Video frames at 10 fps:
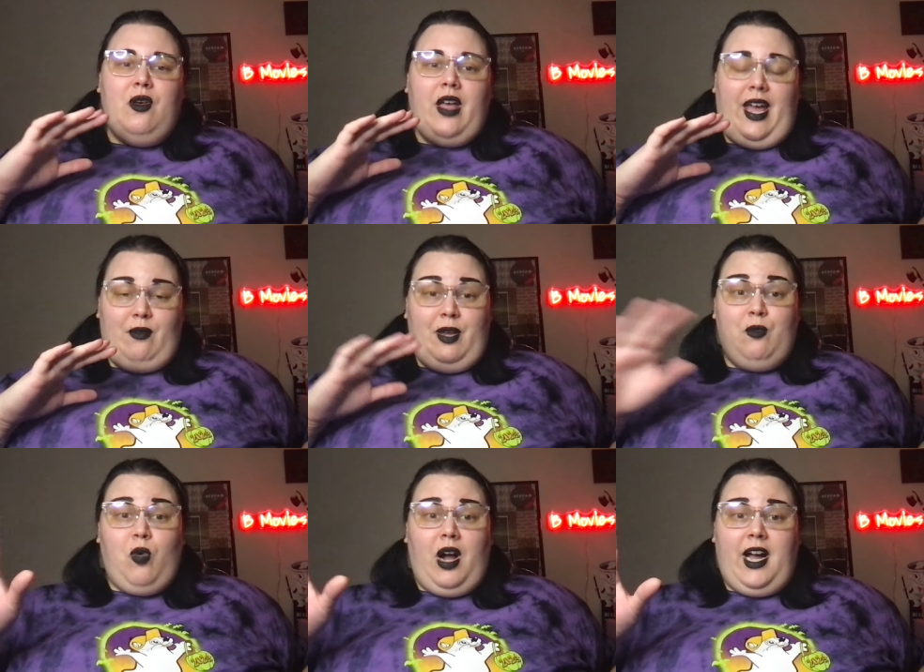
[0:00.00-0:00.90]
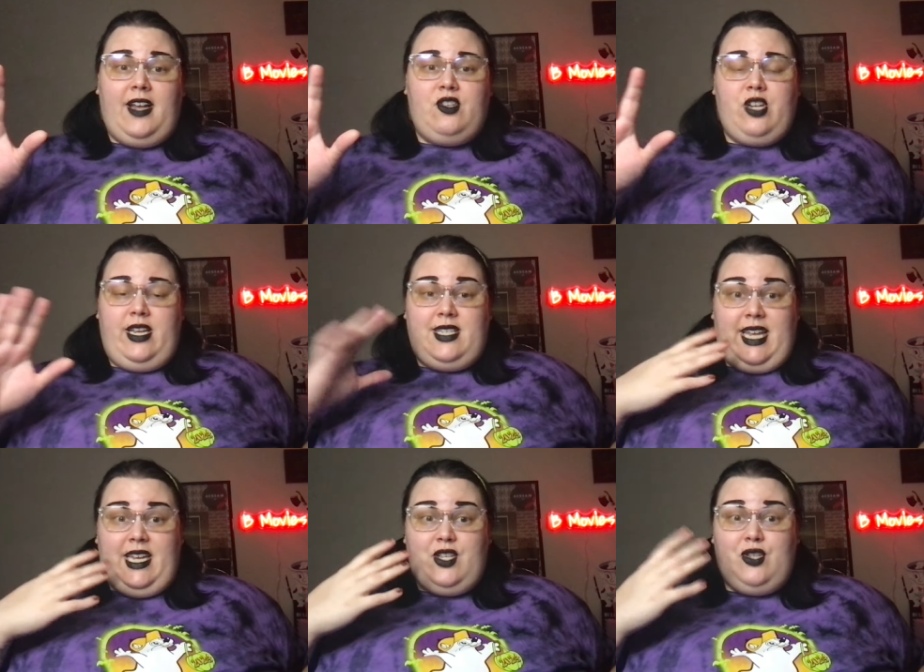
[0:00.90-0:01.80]
And we watch as
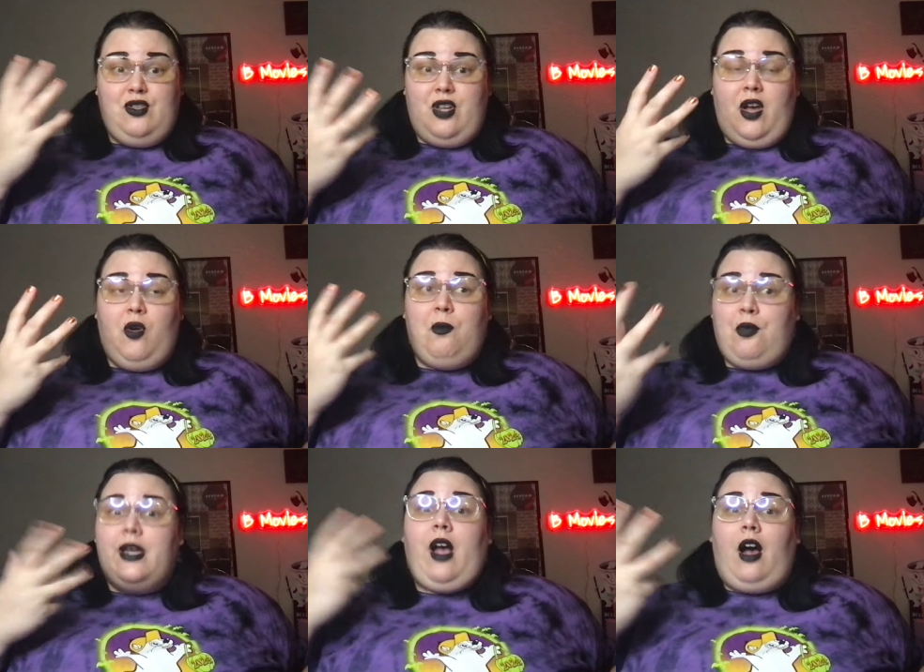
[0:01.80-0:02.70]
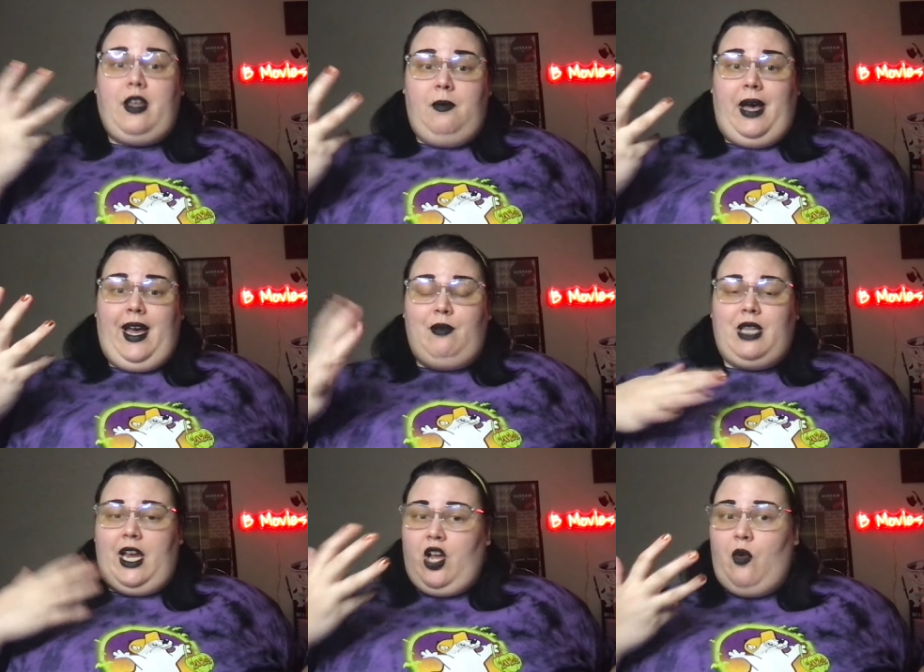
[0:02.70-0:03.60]
he is so preoccupied with,
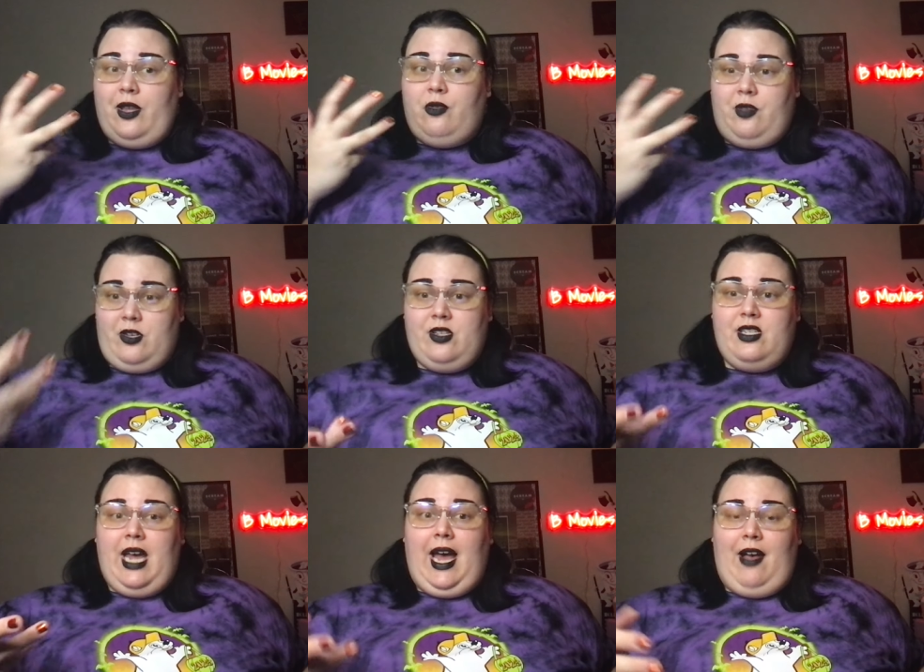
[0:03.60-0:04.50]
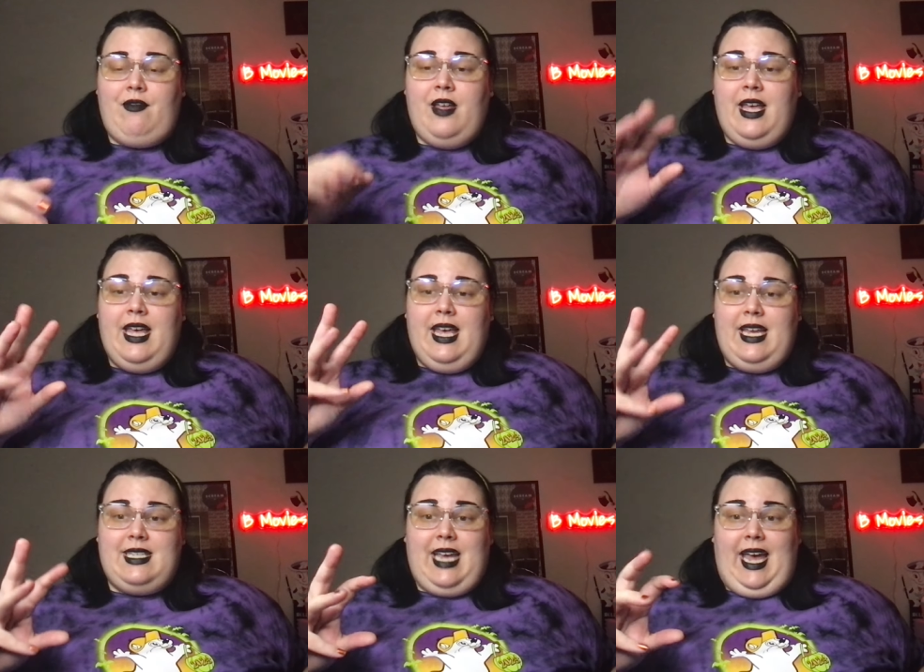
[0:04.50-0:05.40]
like, going through their stuff,
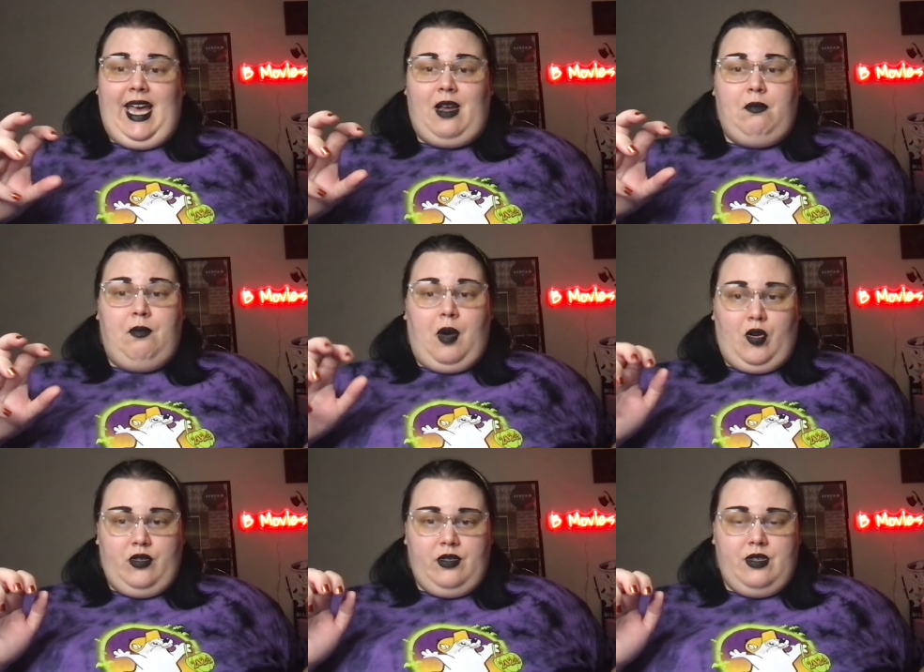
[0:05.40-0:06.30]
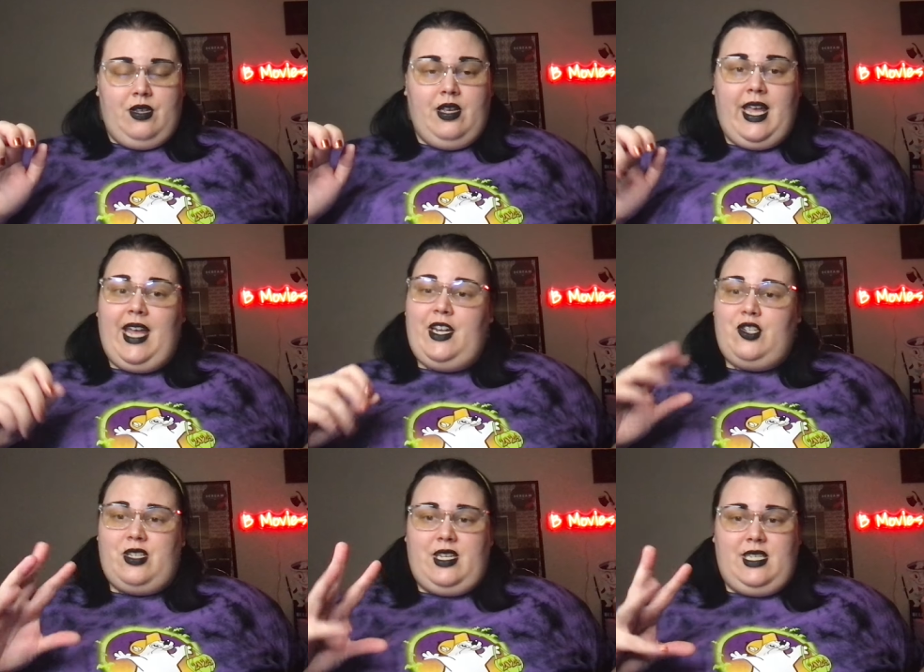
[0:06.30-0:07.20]
his egg burns. And it
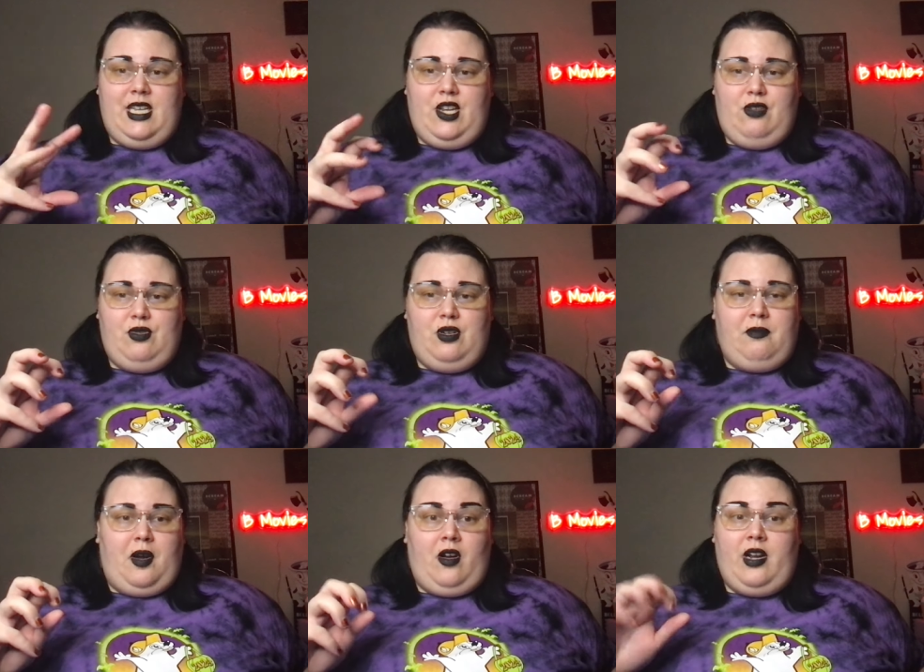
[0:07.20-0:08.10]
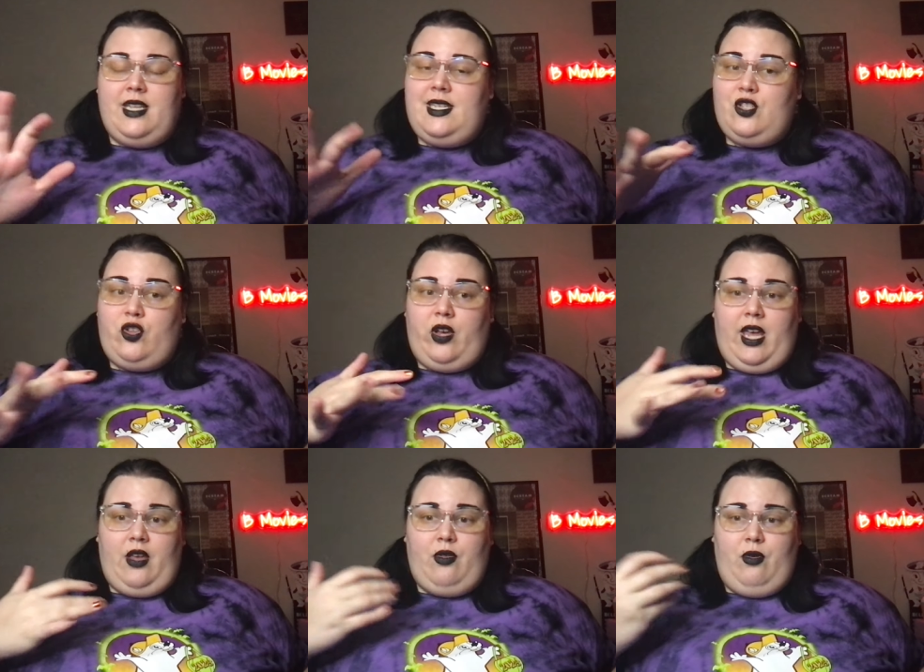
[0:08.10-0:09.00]
just continues to burn as he's
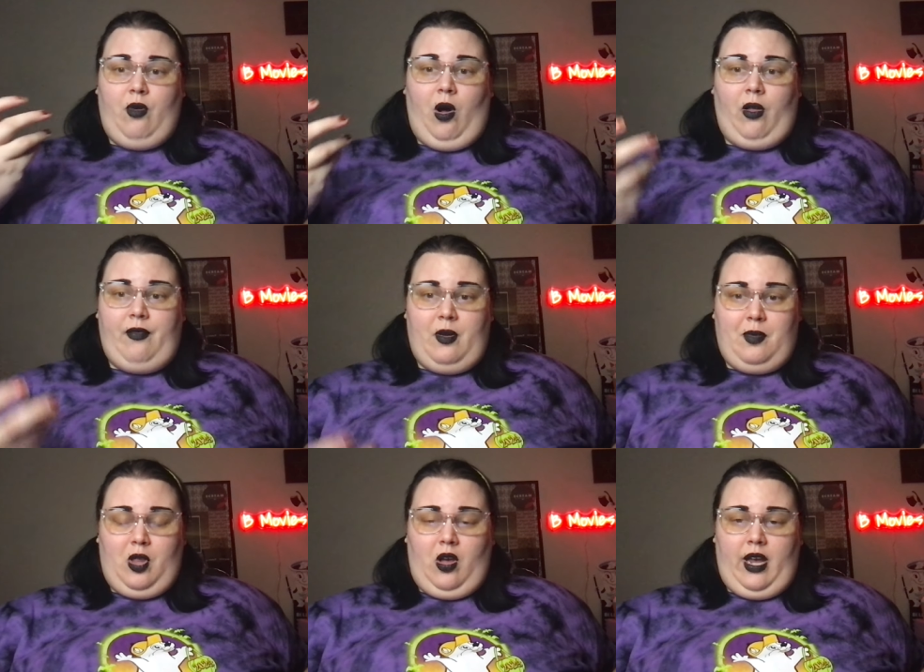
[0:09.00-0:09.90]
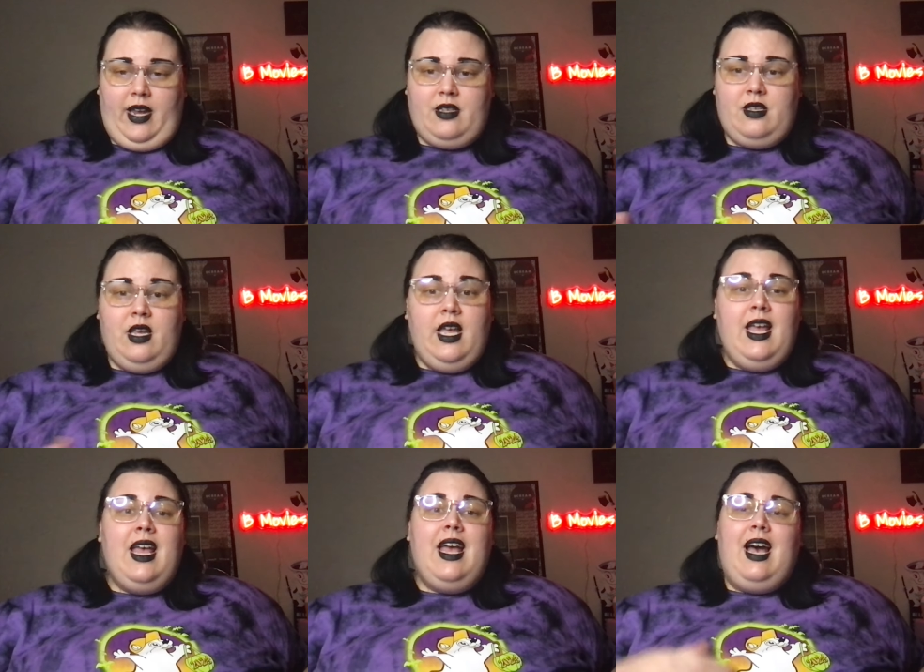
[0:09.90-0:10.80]
looking through all of their belongings.
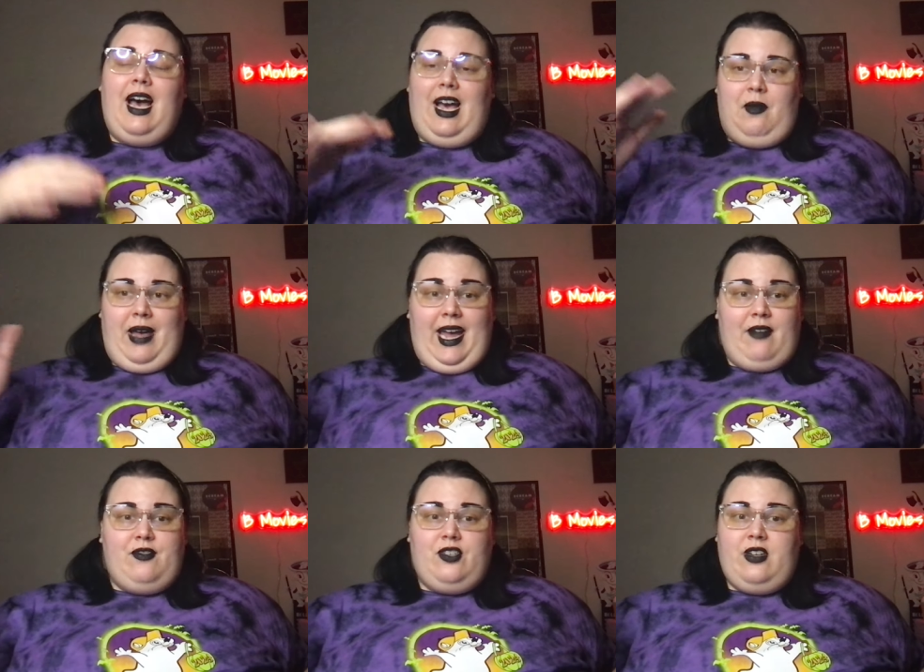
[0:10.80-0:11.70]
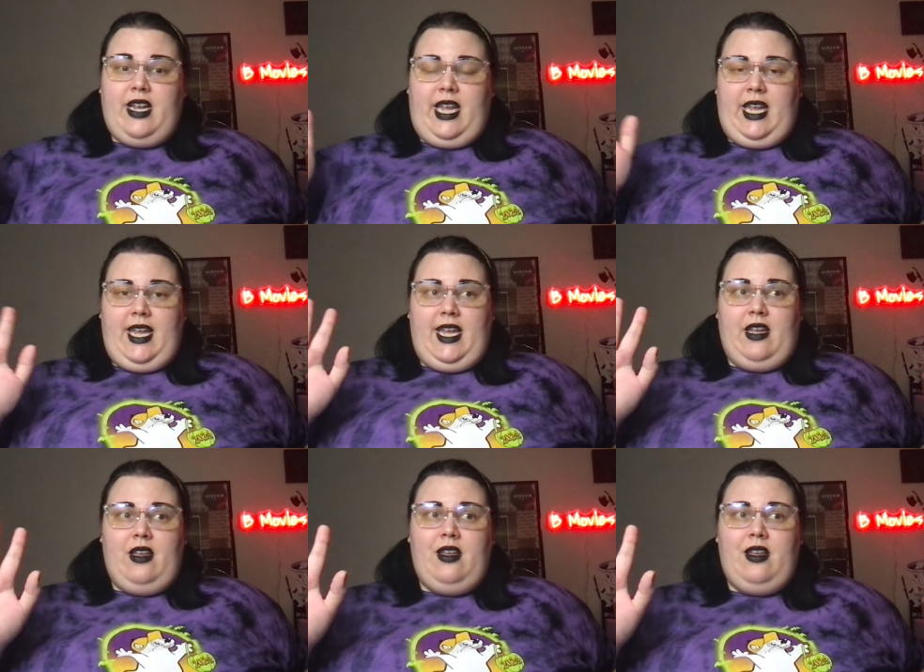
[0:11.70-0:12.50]
After he